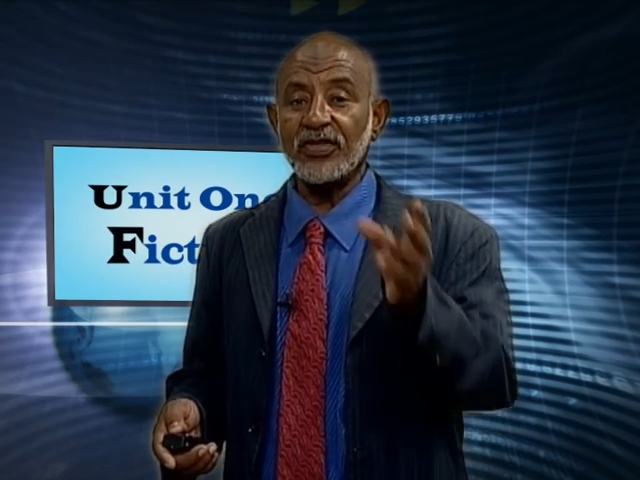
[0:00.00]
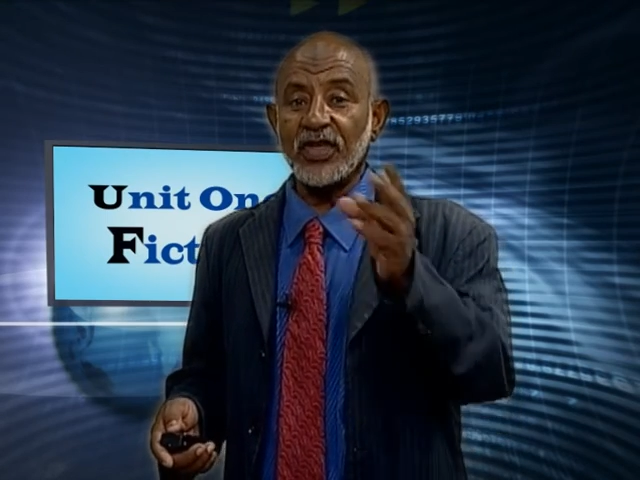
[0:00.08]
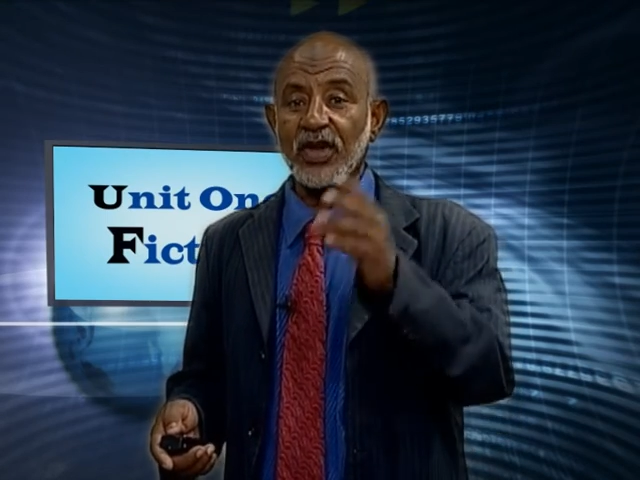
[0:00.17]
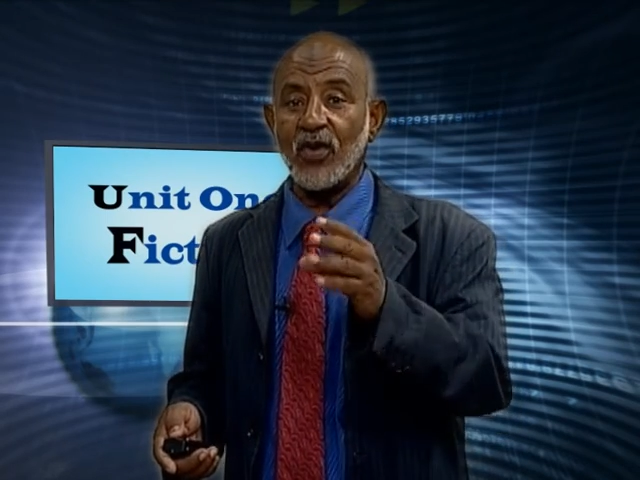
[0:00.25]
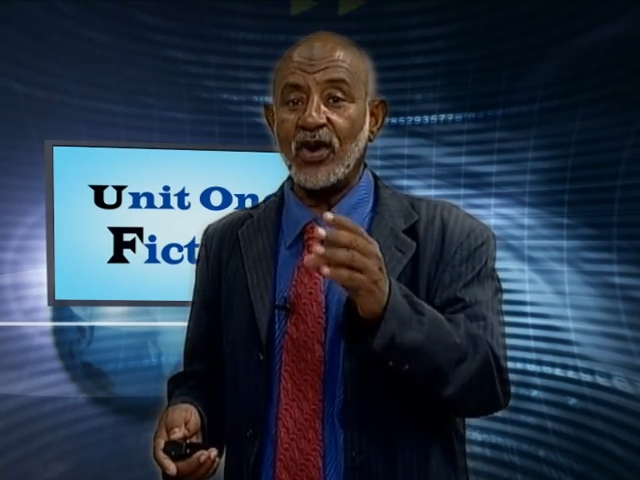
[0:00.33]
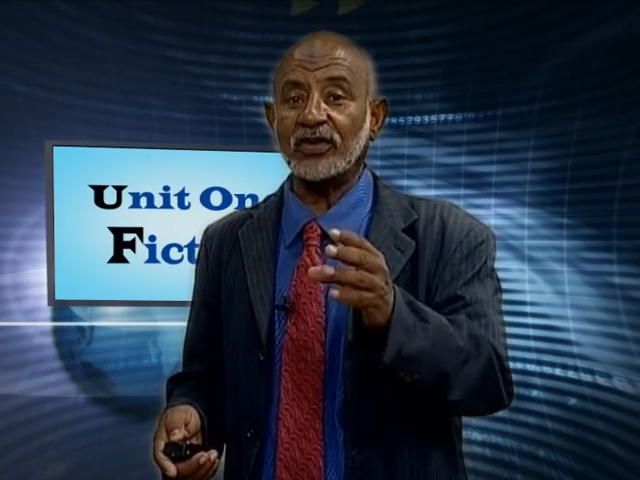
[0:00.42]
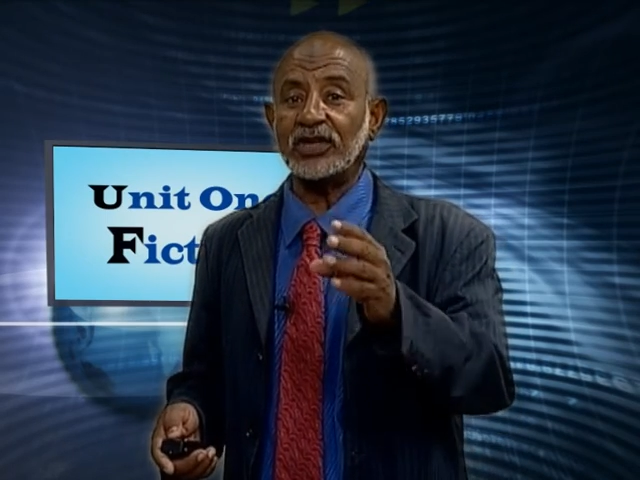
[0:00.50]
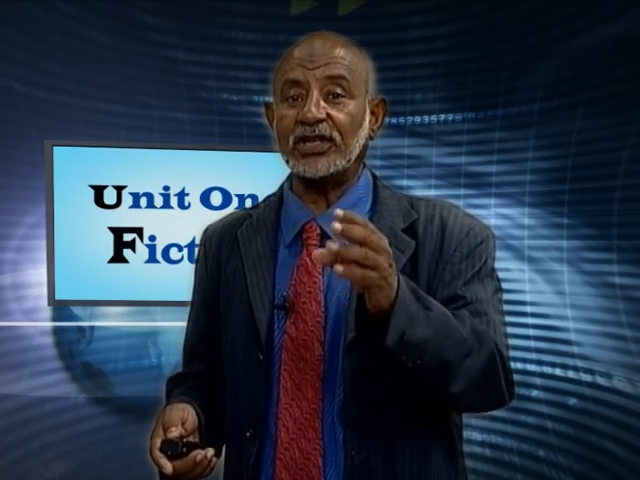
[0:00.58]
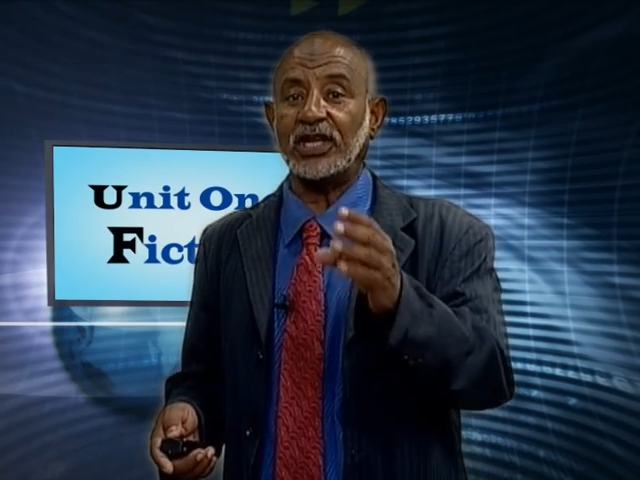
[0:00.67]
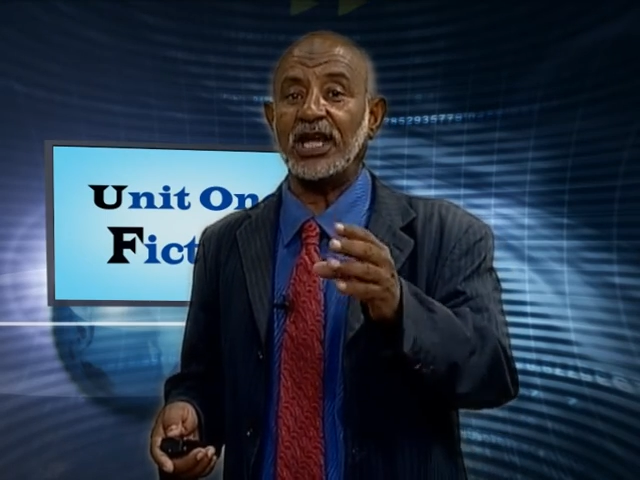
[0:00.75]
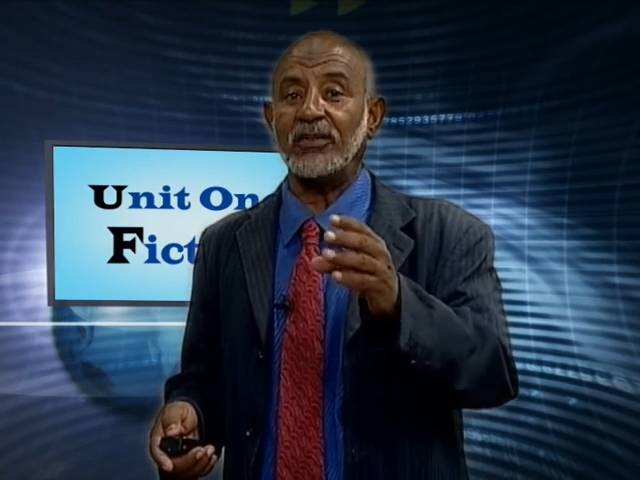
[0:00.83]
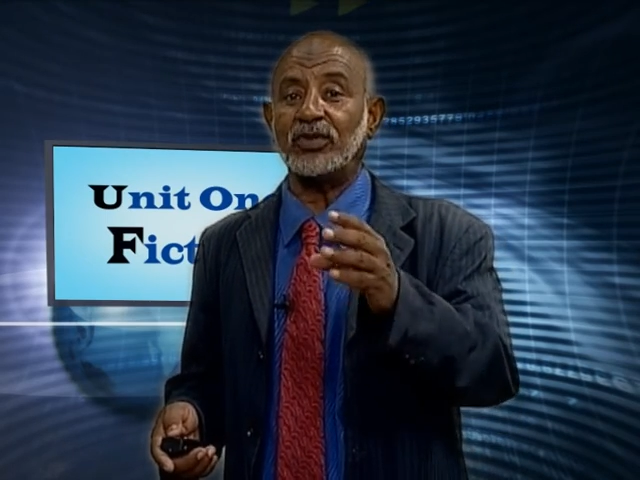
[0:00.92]
They
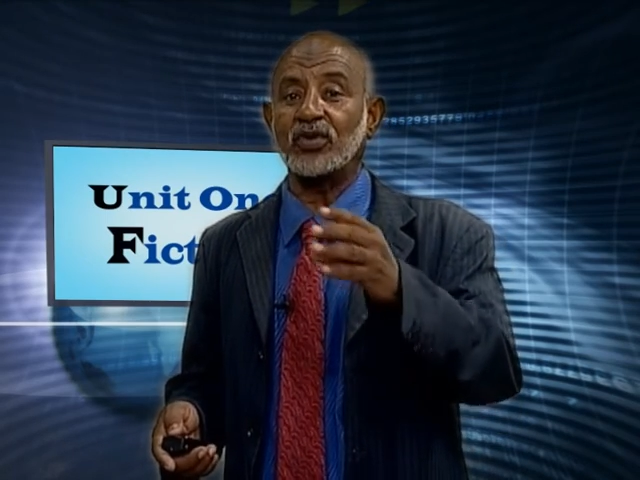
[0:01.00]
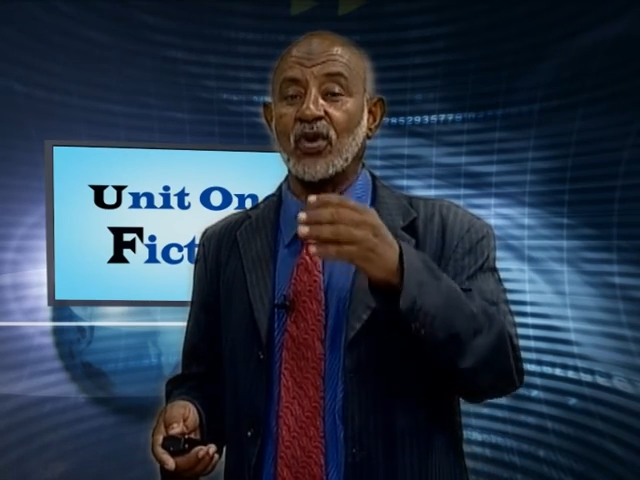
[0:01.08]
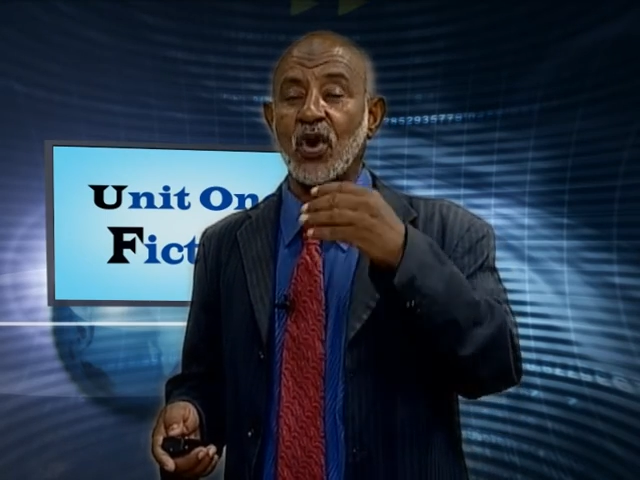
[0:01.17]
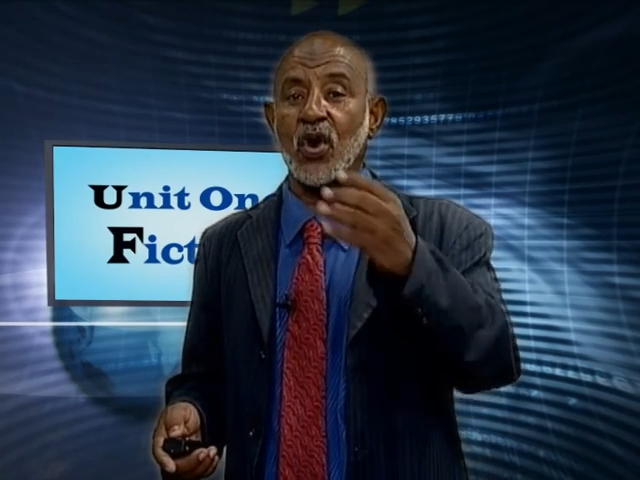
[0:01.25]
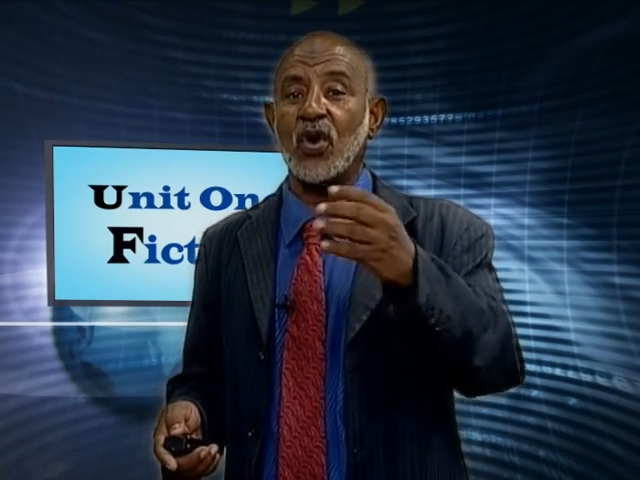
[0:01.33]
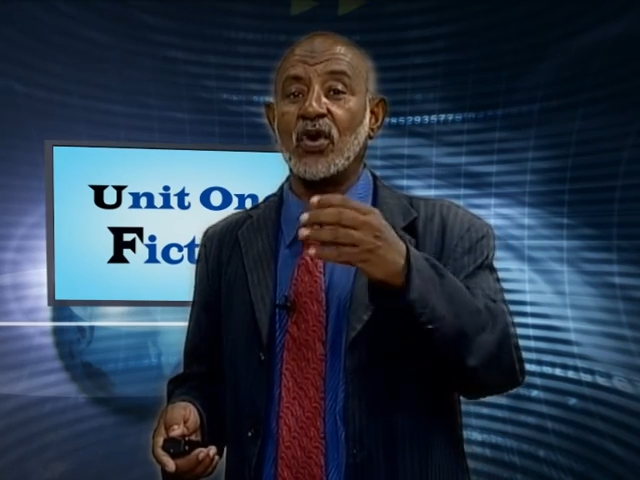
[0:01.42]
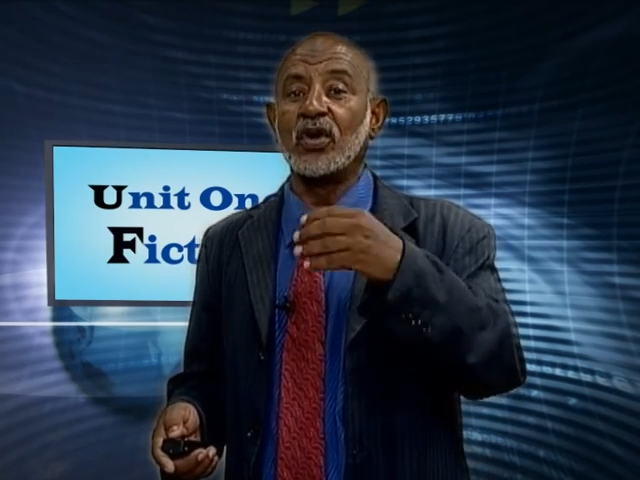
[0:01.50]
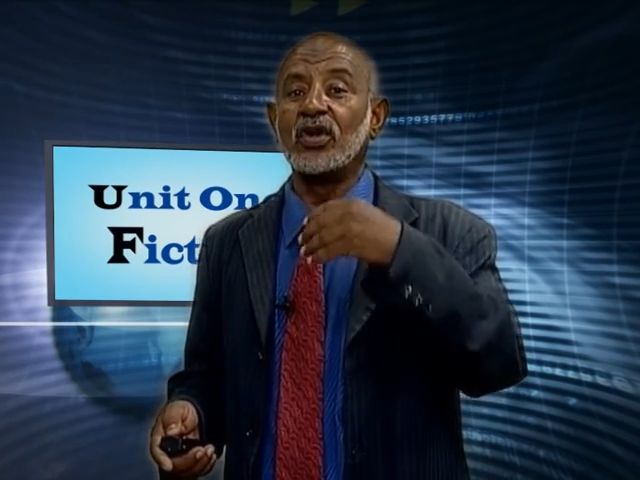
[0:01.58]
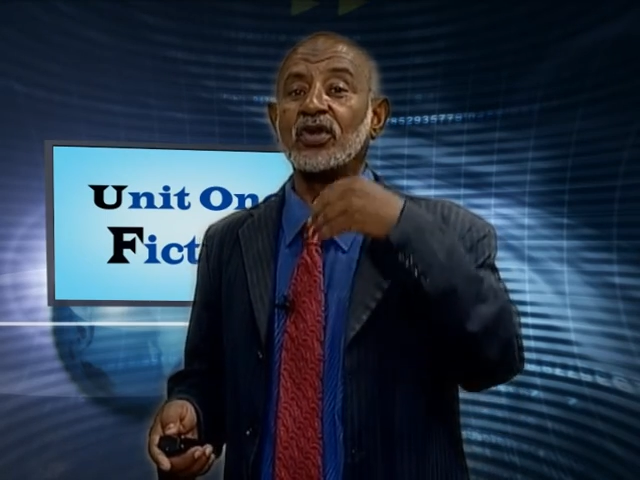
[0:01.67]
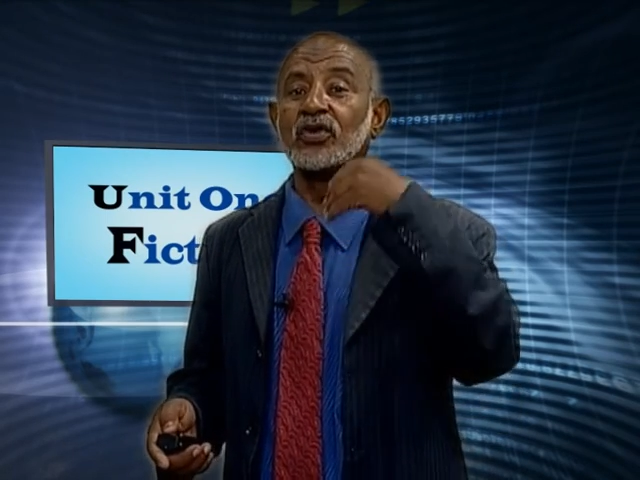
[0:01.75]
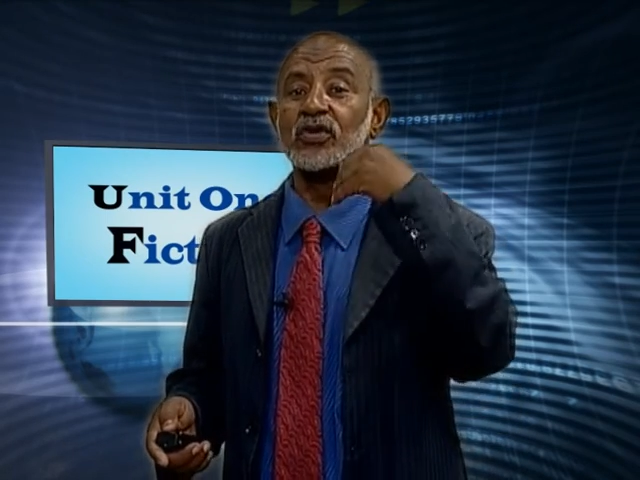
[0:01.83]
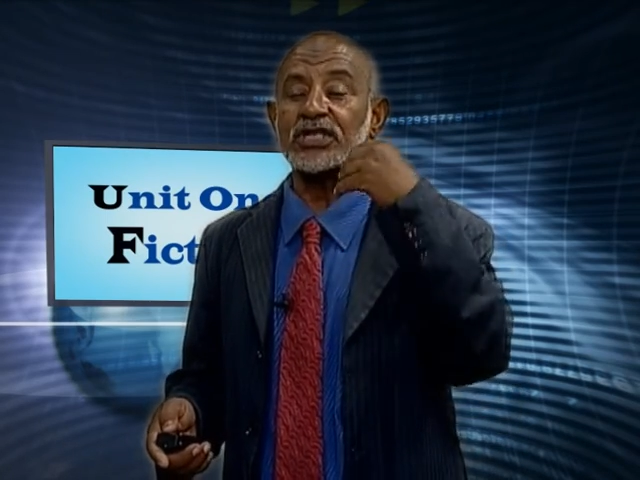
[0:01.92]
wanted him to go
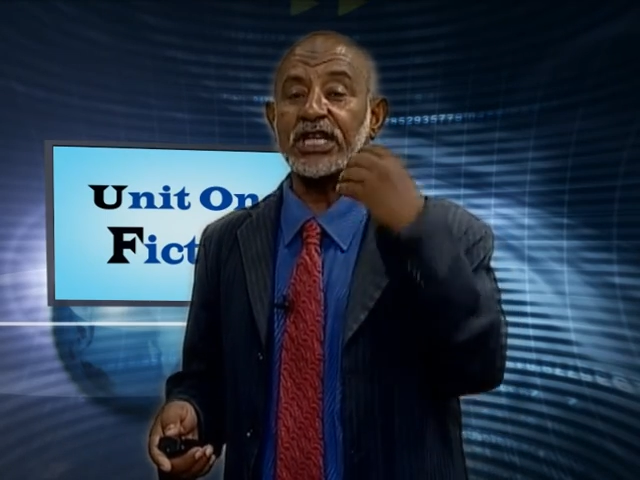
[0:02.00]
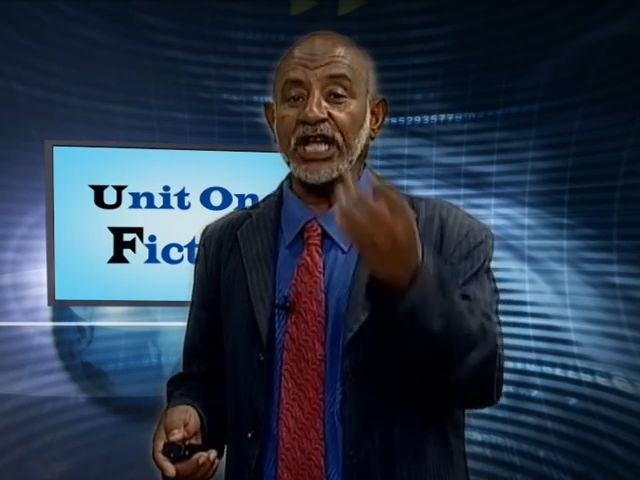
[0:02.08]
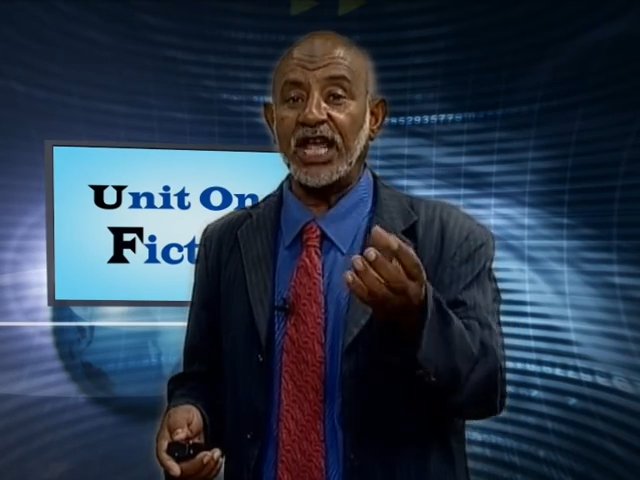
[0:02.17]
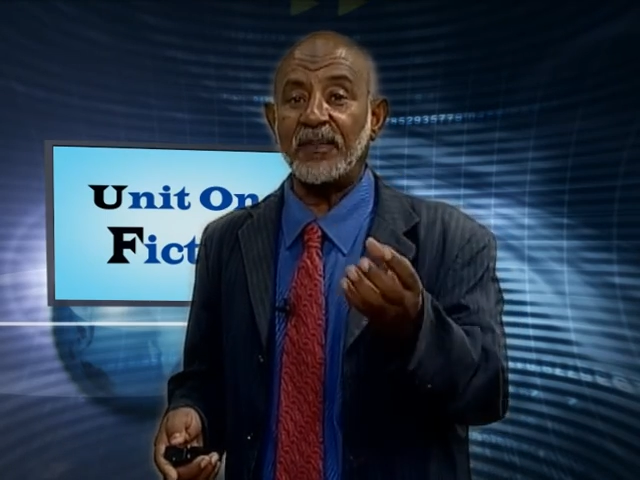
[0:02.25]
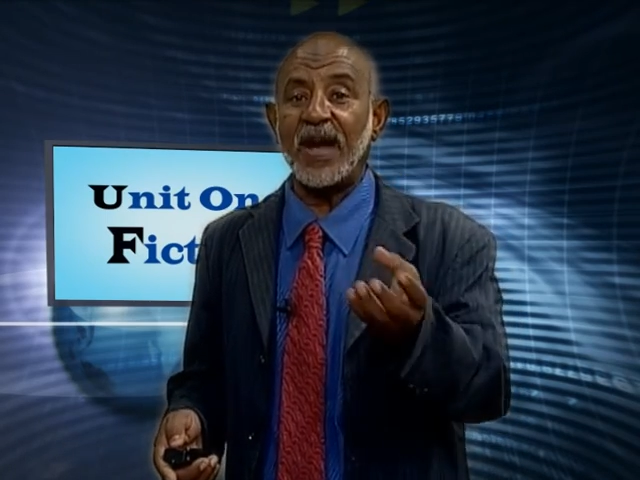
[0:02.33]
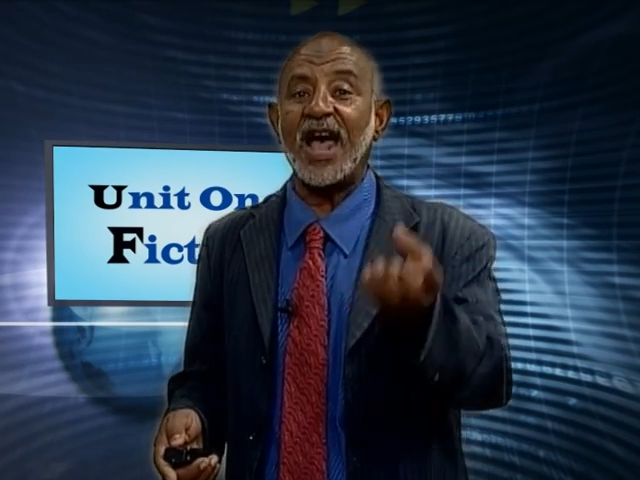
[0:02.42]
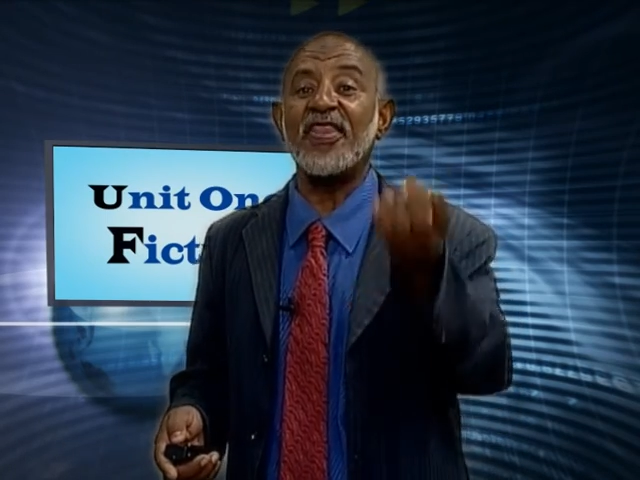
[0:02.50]
to sleep,